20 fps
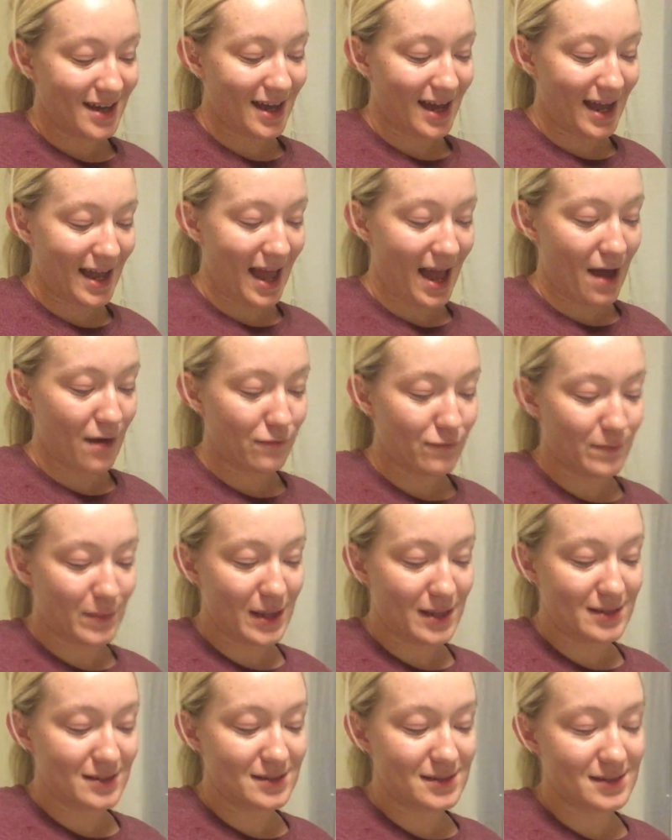I have
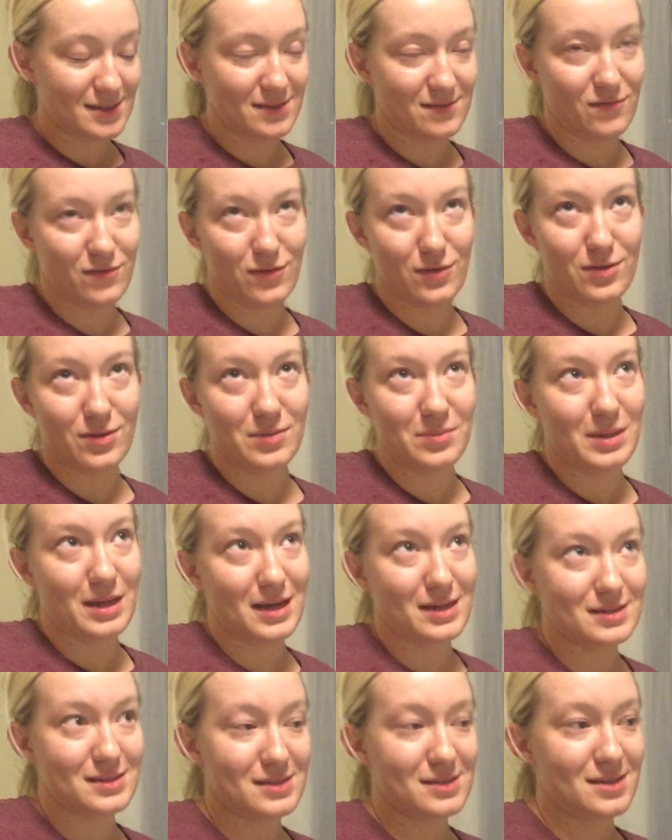been for the
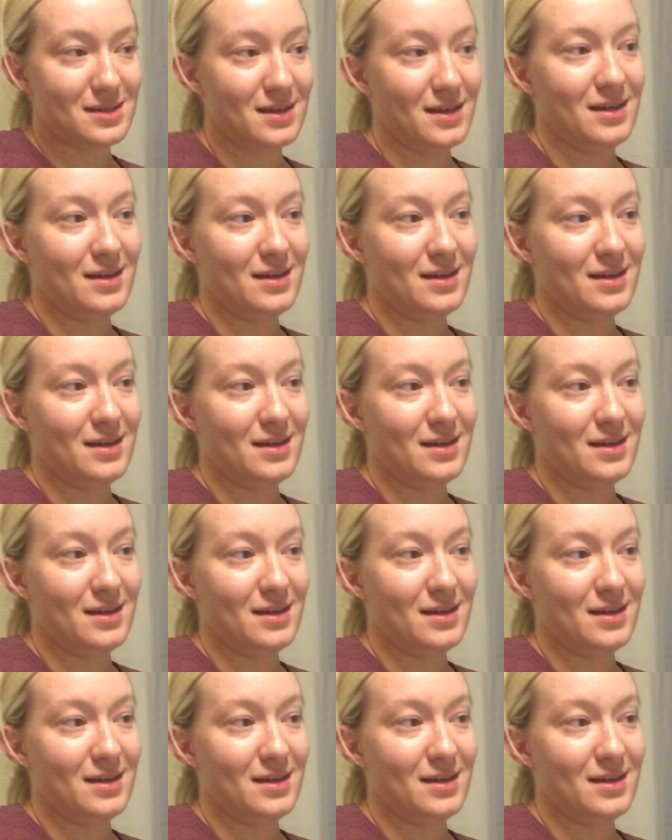past